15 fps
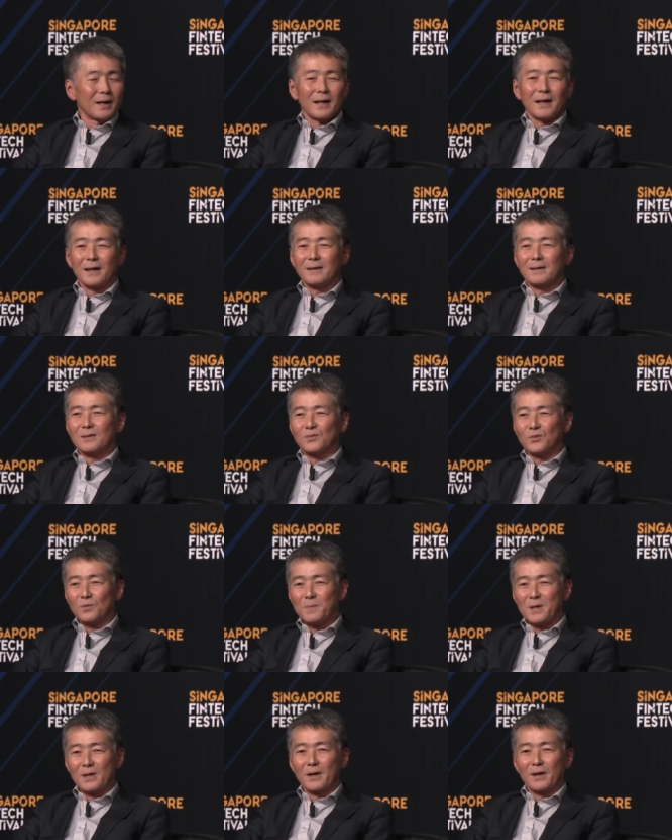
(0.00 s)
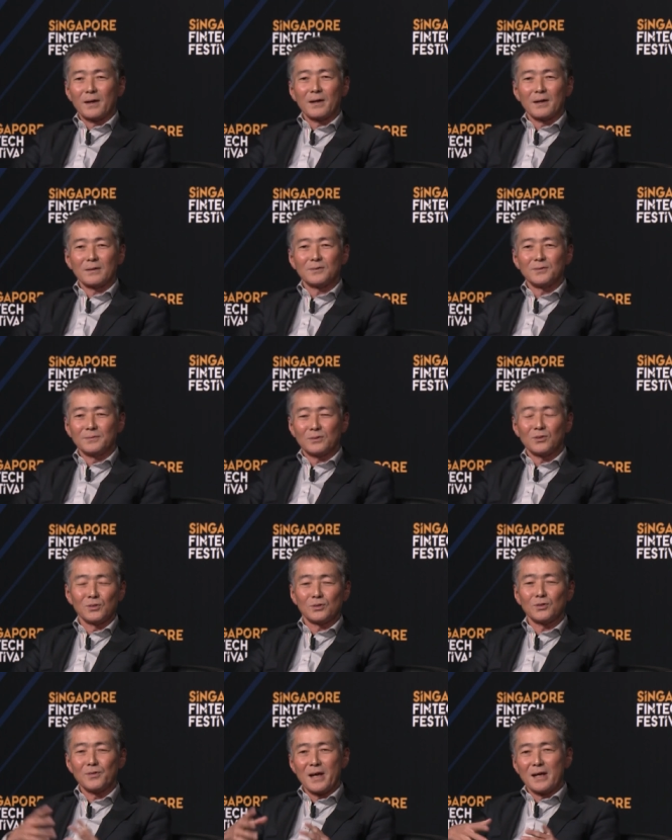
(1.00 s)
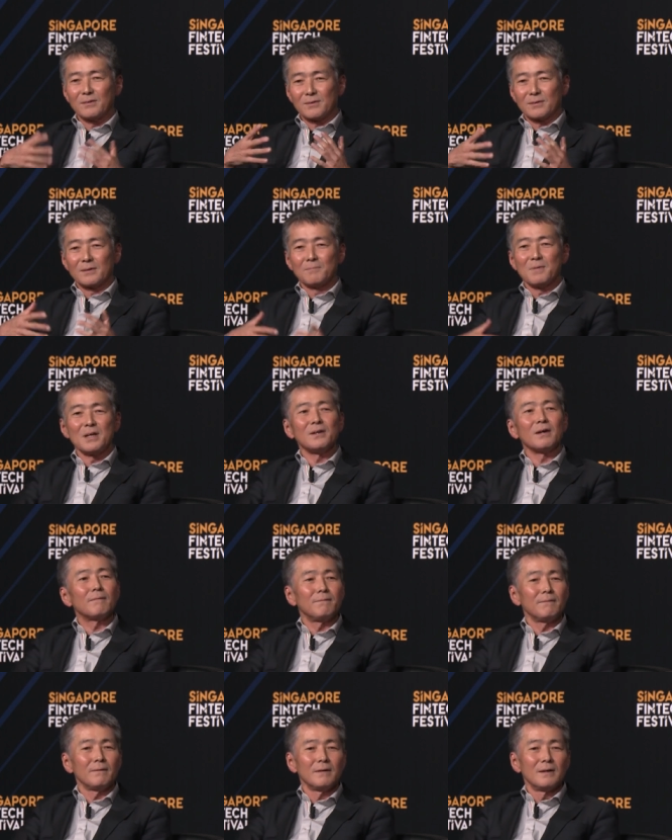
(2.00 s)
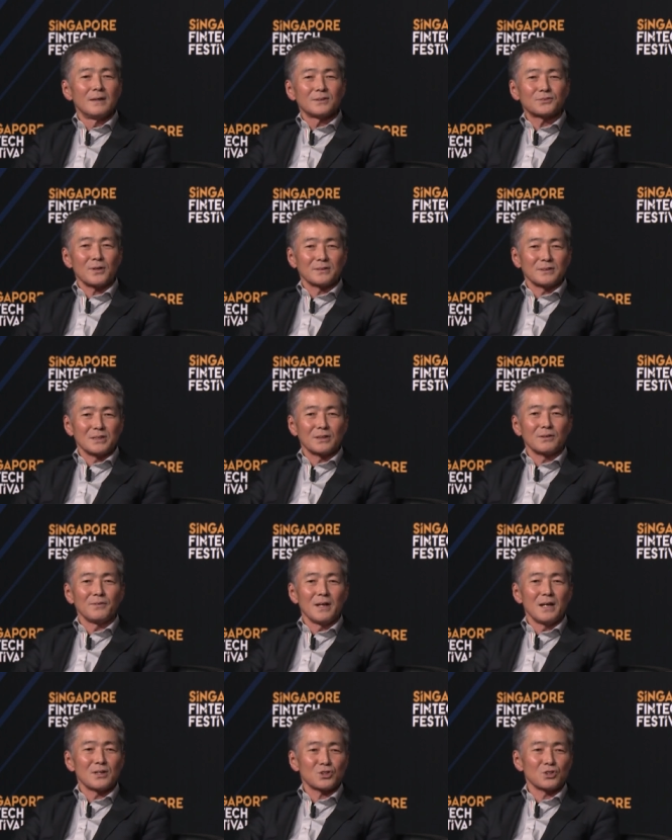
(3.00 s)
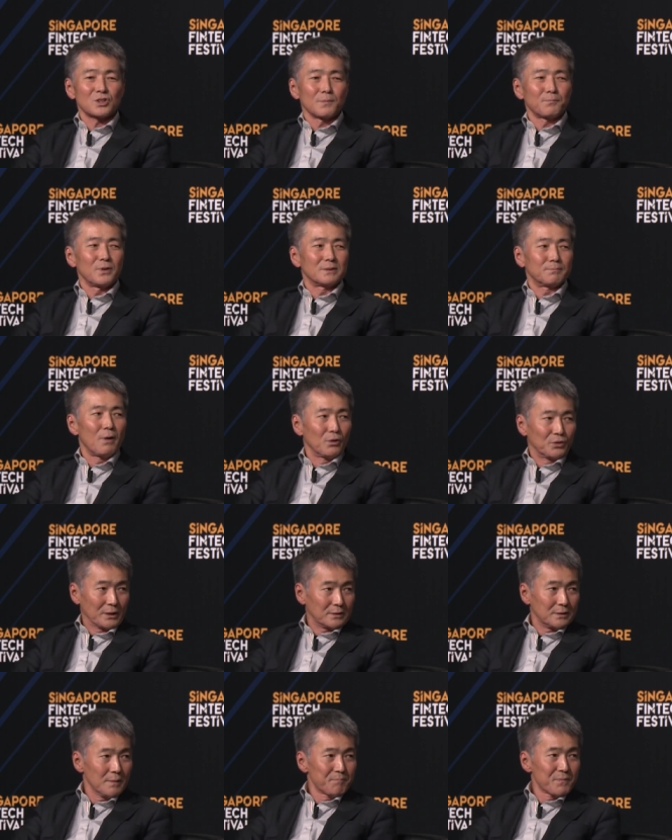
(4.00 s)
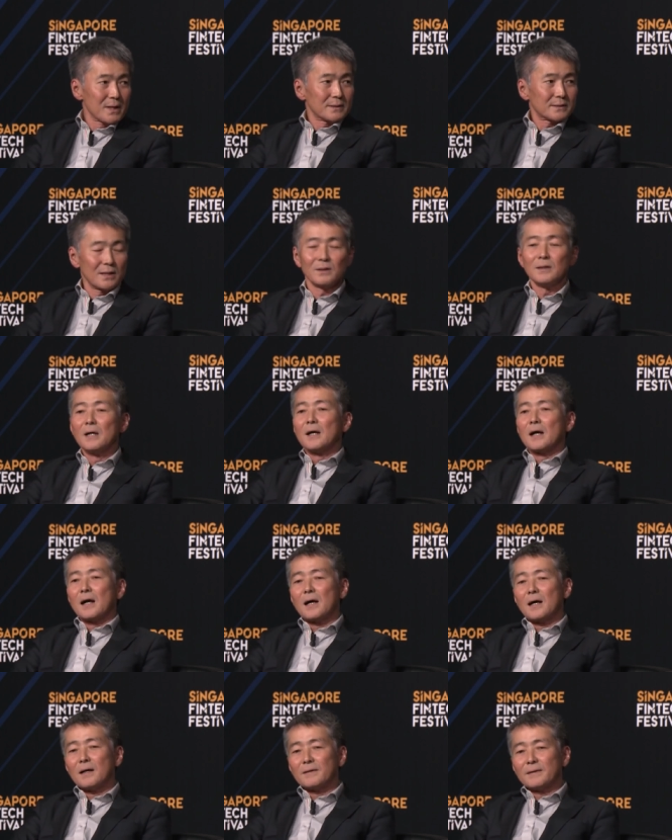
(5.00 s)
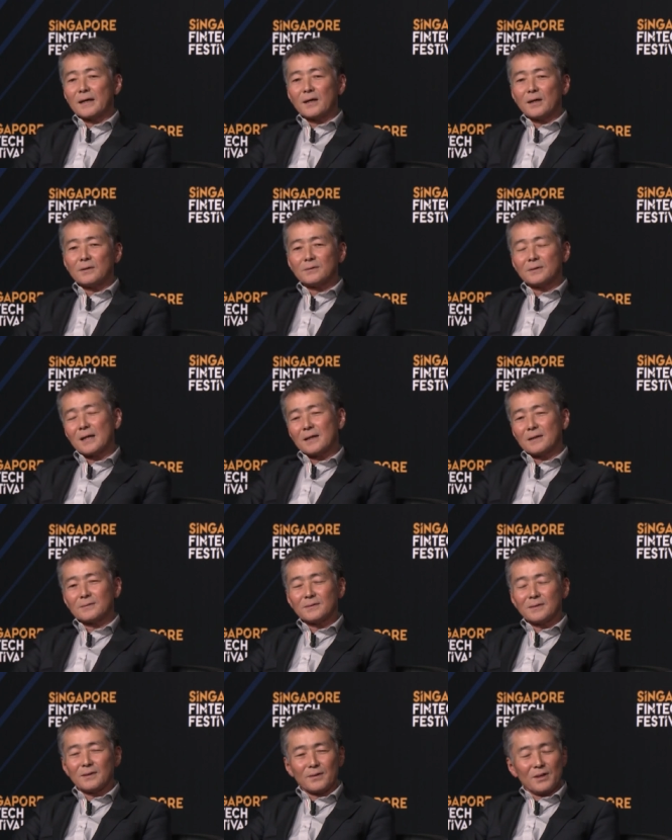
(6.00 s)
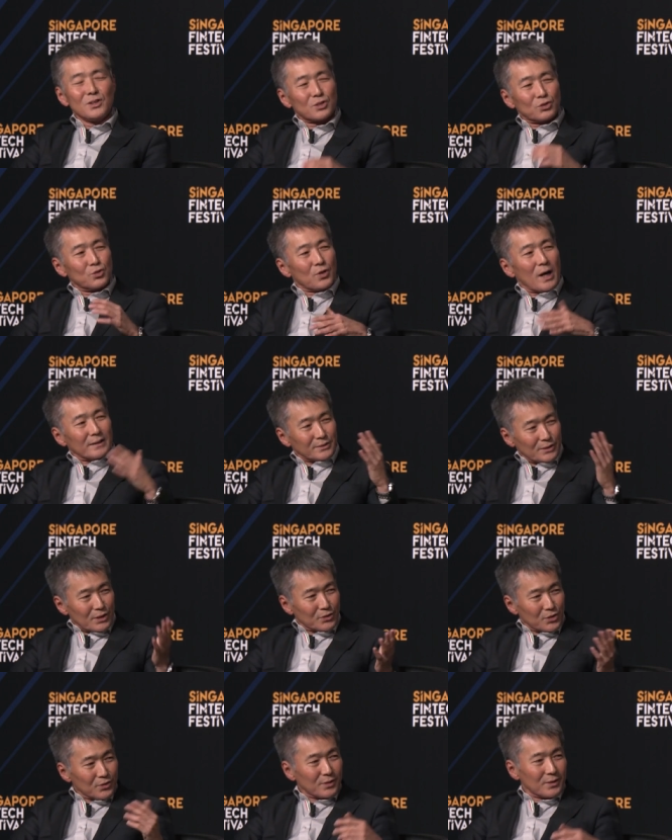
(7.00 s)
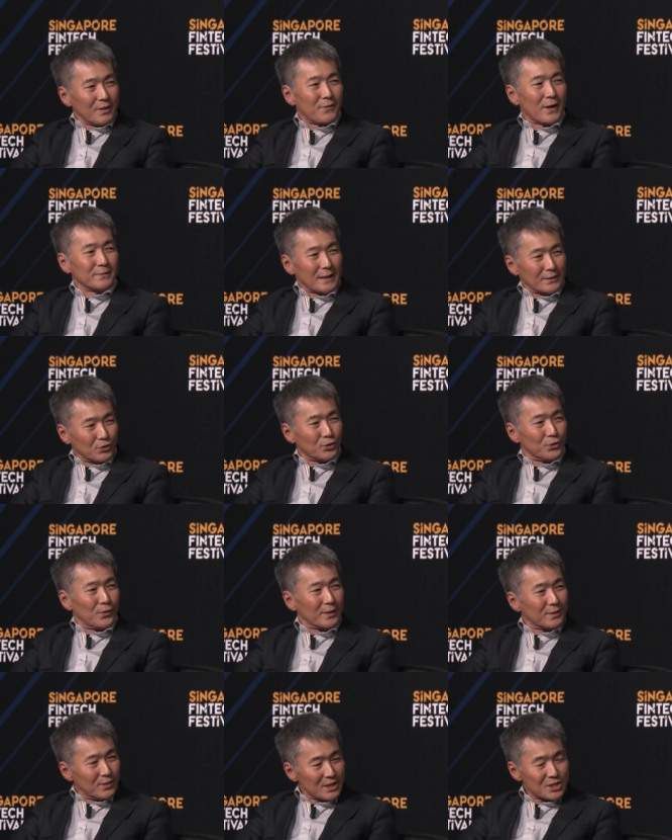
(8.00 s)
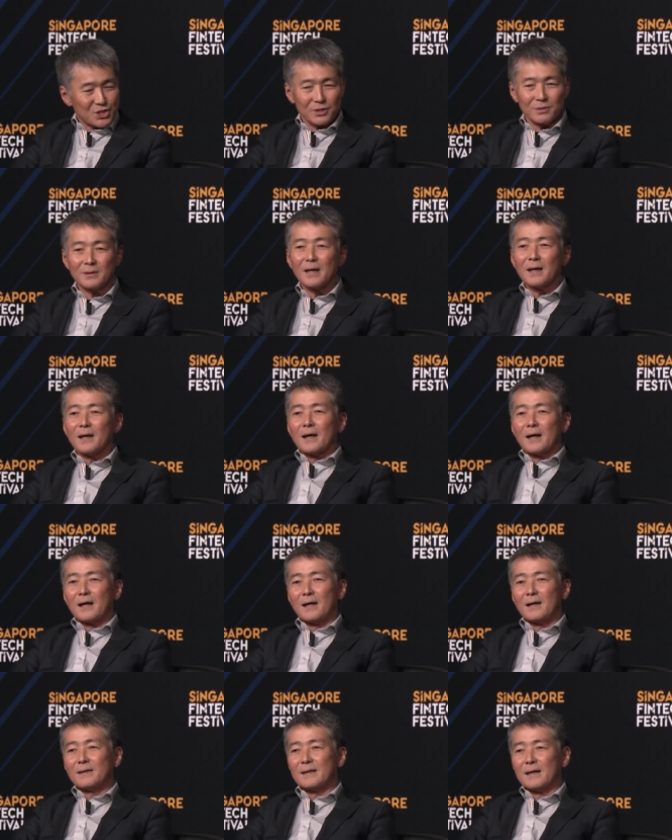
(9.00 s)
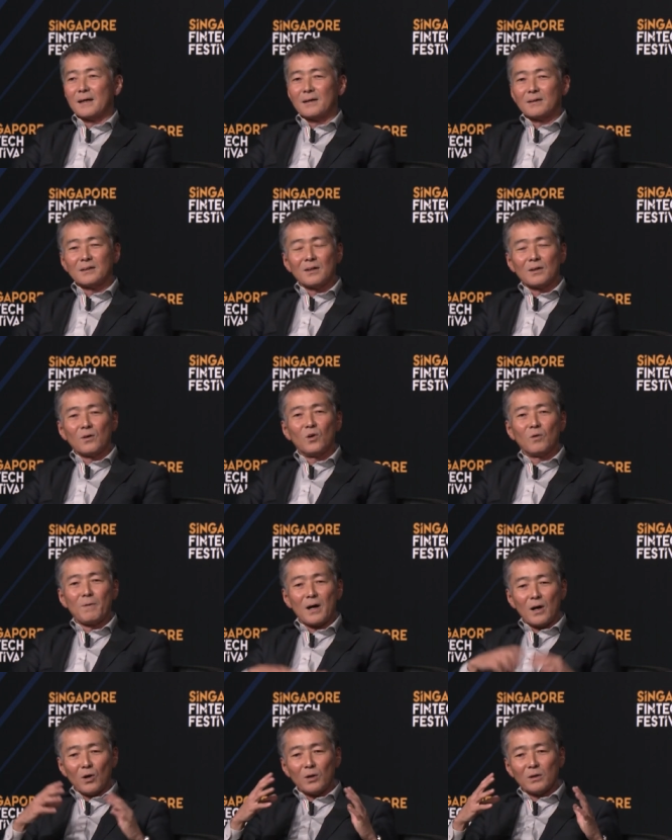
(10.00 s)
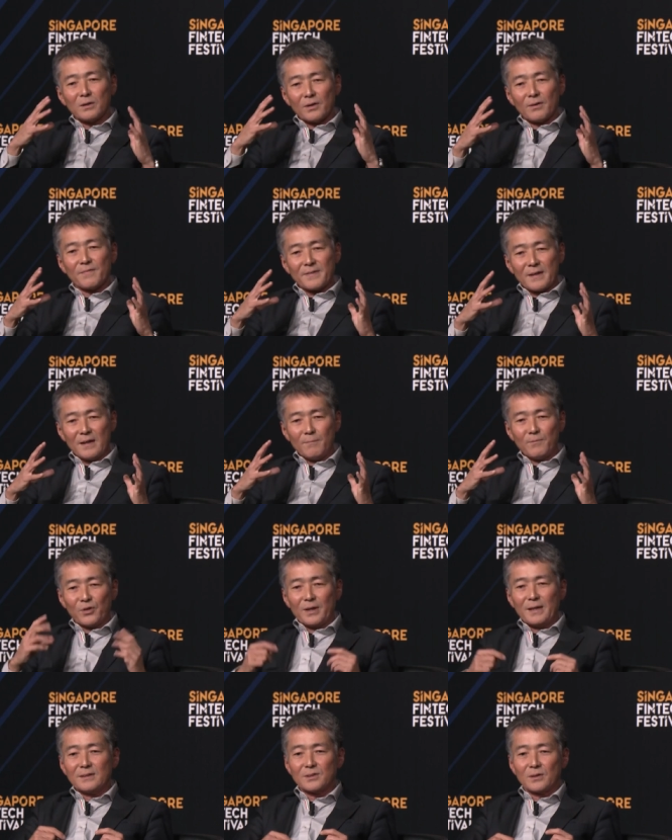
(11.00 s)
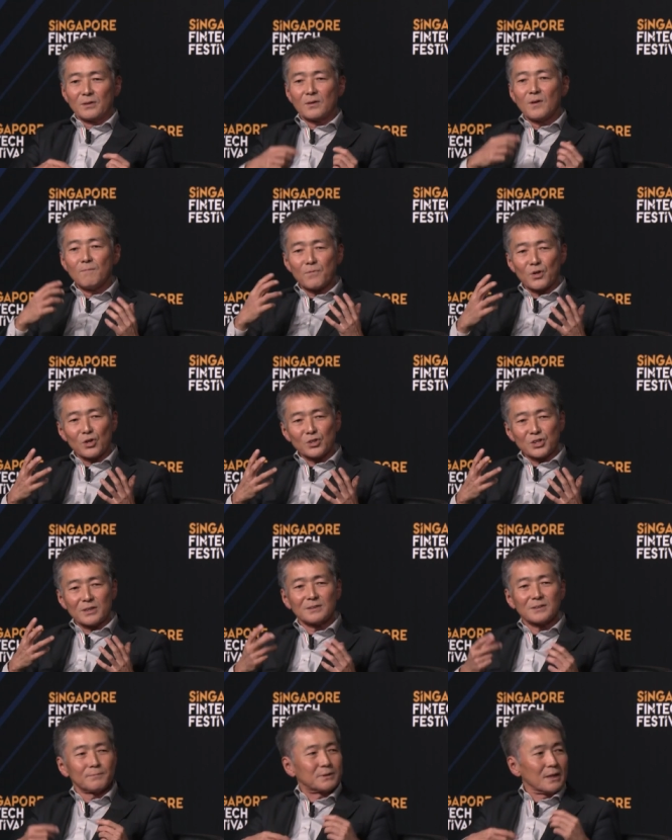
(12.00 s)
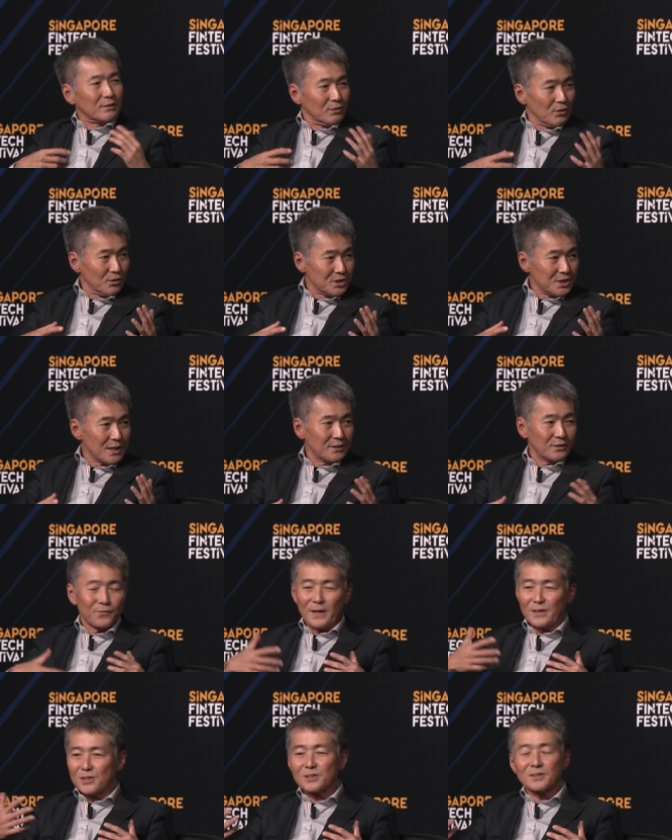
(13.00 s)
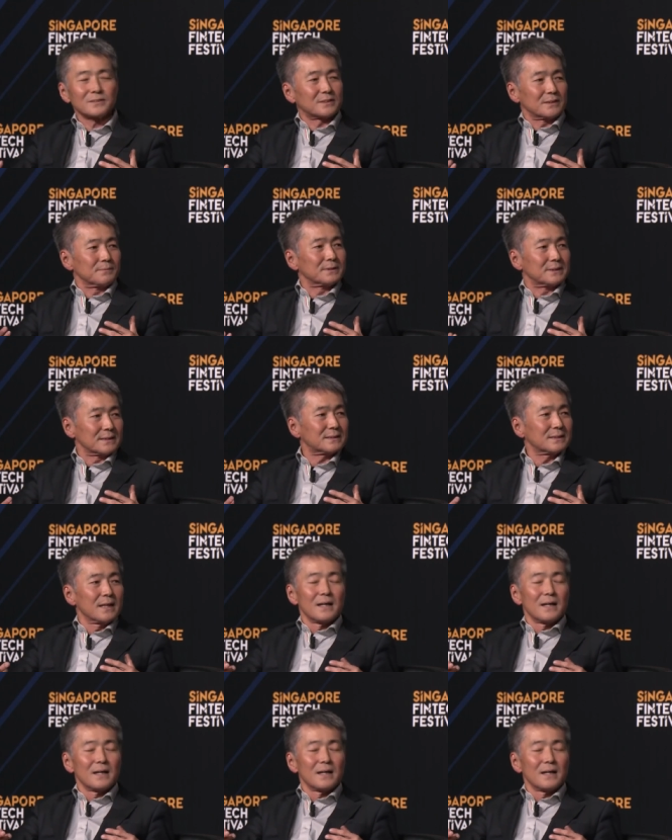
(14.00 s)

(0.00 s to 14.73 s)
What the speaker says: and to be to create a meaningful strategic relationship with bolttech. So to answer to Fernando your question, overall theme is convergence of technology and financial services,